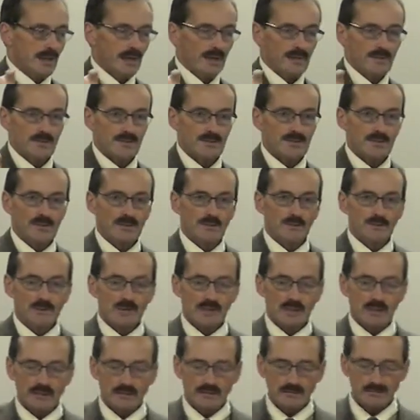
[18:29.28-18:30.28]
And so
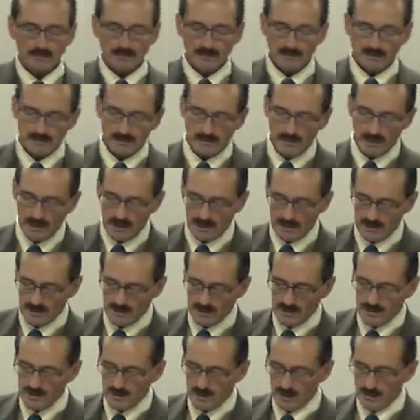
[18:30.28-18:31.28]
the
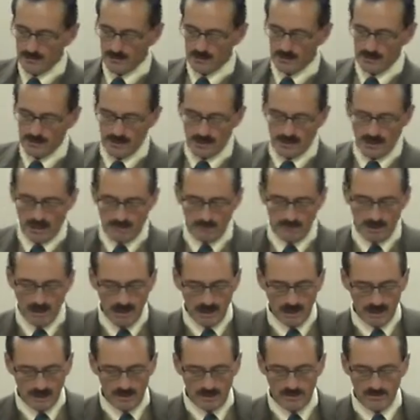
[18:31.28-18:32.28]
these other sub
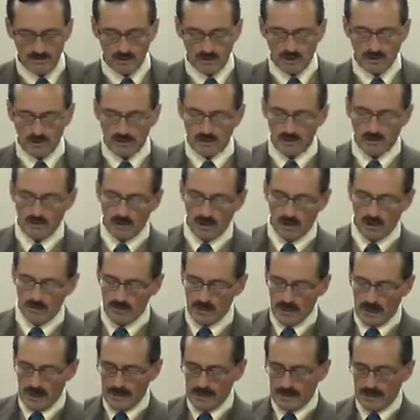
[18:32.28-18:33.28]
kings were
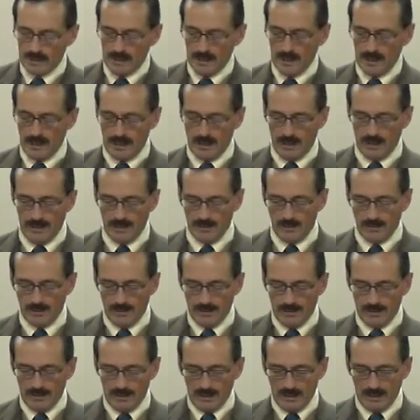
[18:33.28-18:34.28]
gloating uh,
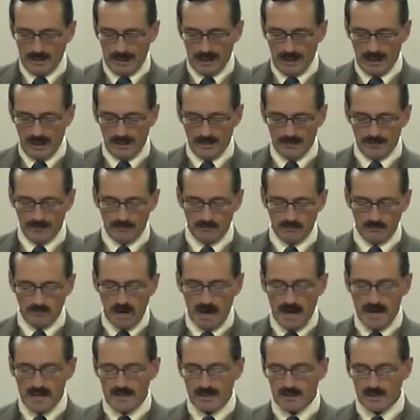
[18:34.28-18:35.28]
and
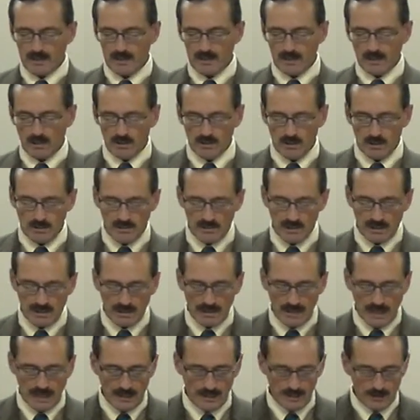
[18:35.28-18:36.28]
riding as close
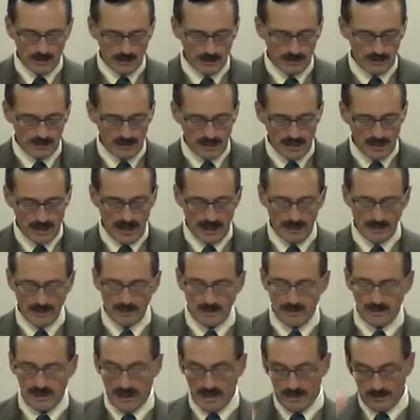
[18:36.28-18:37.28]
as they could to
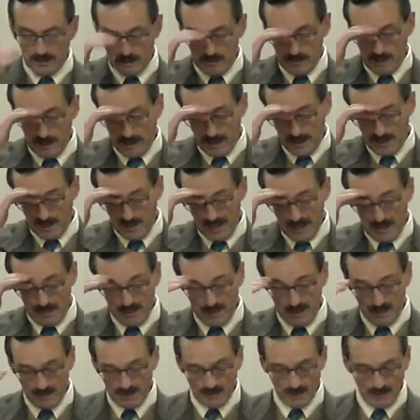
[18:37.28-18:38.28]
Alexander because that
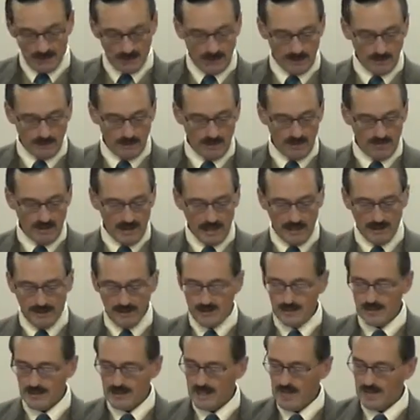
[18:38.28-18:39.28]
meant that they were of higher
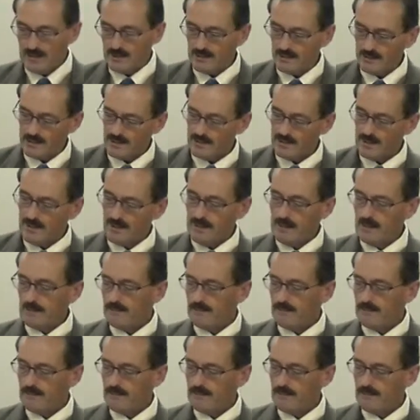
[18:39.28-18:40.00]
status.